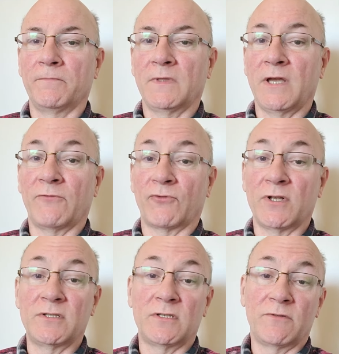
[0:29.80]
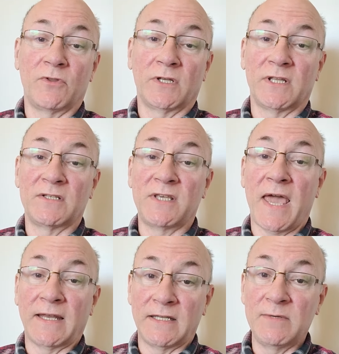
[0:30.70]
Like, for instance, if you look at the
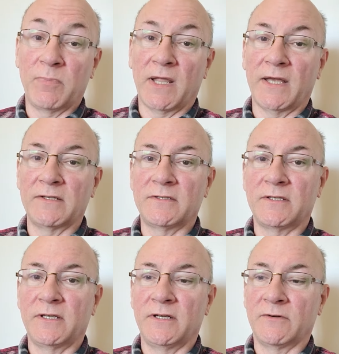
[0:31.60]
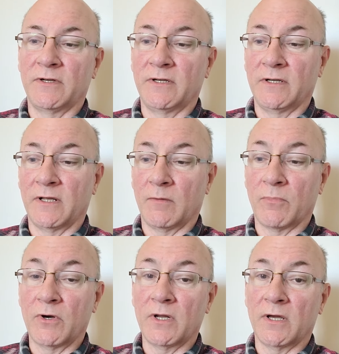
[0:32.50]
SAGD plants here in
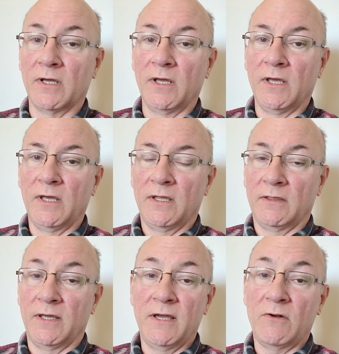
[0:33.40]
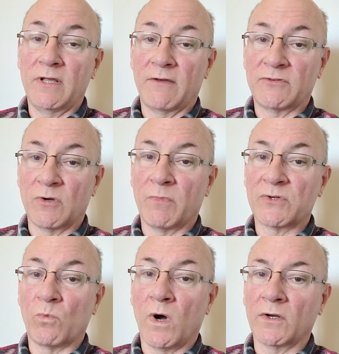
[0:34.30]
Alberta, they only have so
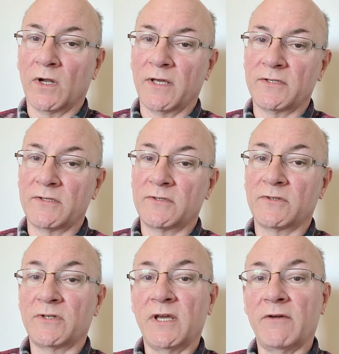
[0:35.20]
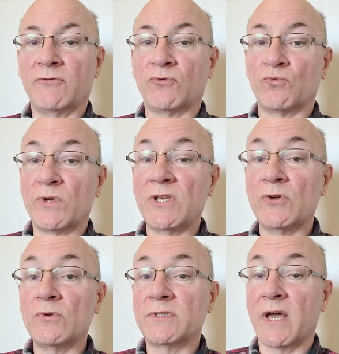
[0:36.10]
much water license, so they have to
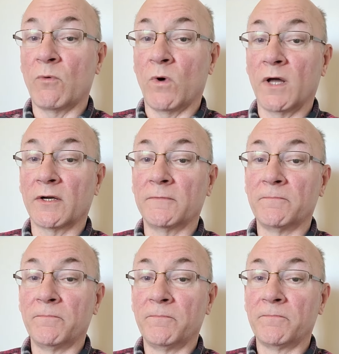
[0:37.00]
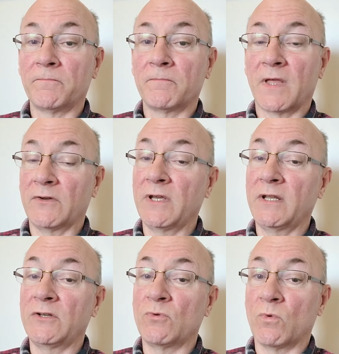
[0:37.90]
reuse that water. And they're
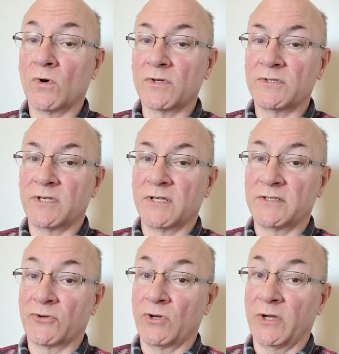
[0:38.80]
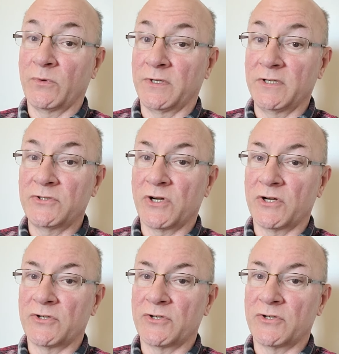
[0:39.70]
getting towards zero liquid discharge.